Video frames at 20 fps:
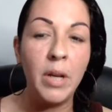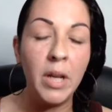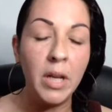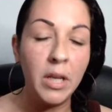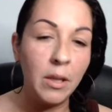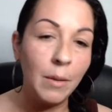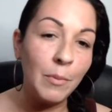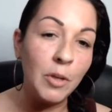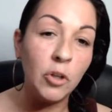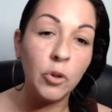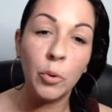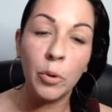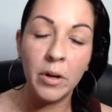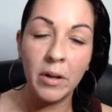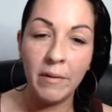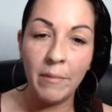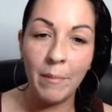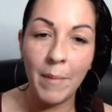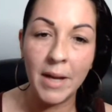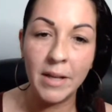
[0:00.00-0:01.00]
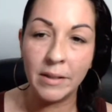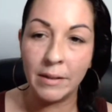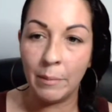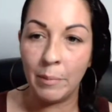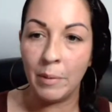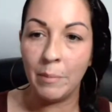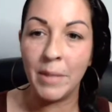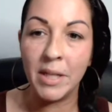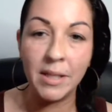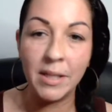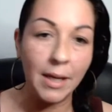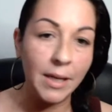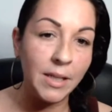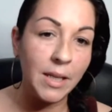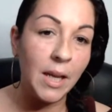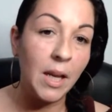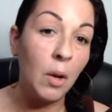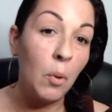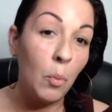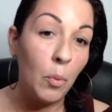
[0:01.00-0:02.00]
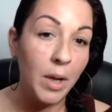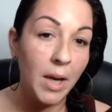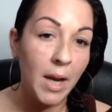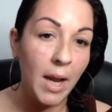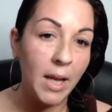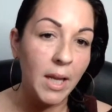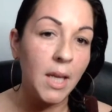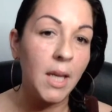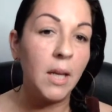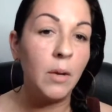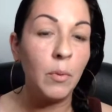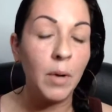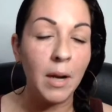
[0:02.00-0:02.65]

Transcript: And the majority of my supplements I take when I eat.